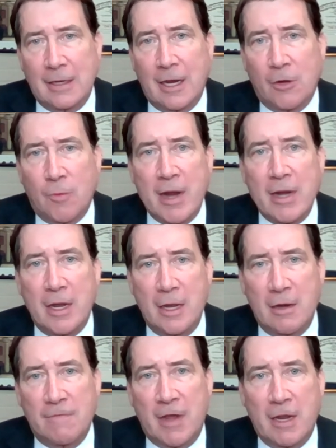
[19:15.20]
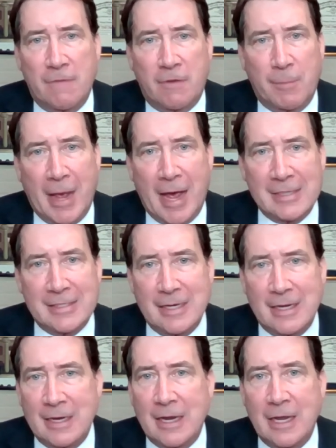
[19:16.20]
and great innovative
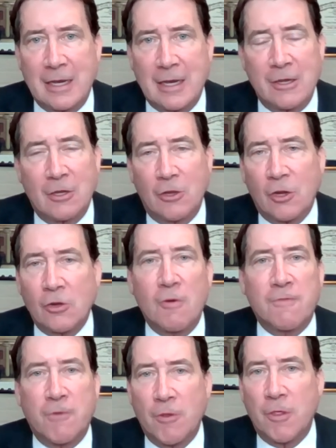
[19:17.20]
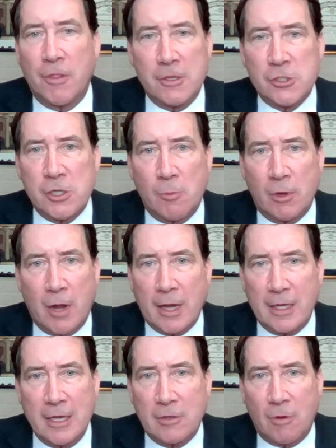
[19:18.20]
capacity. And you look no further than someone
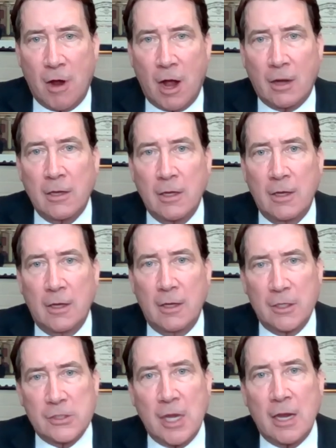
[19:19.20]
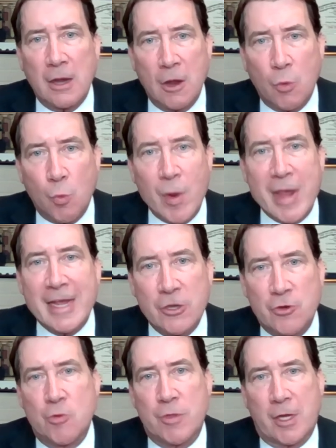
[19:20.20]
like Keith Krach to say, we can
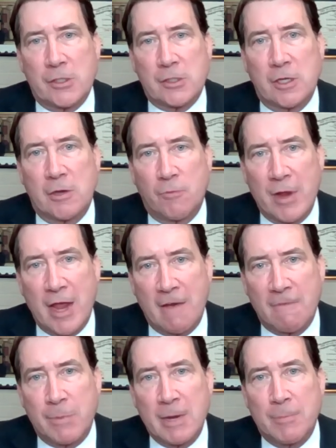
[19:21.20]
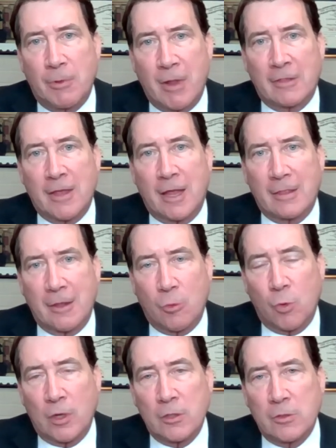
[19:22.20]
do this. If we have people like that that are
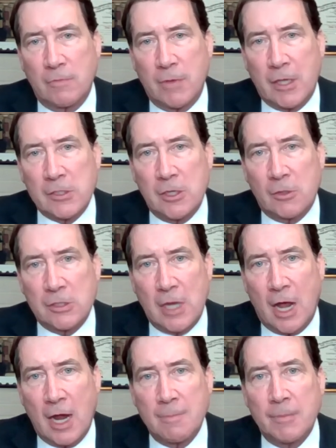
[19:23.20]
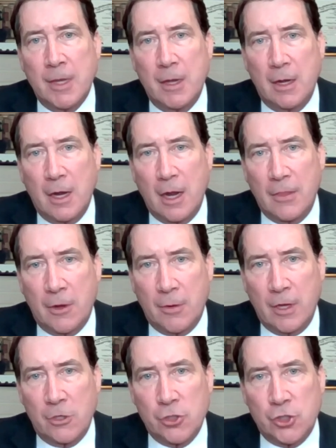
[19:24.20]
willing to invest their time and their
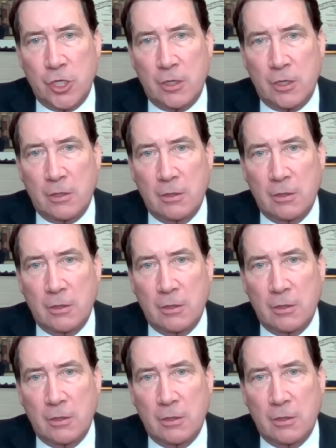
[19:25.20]
energy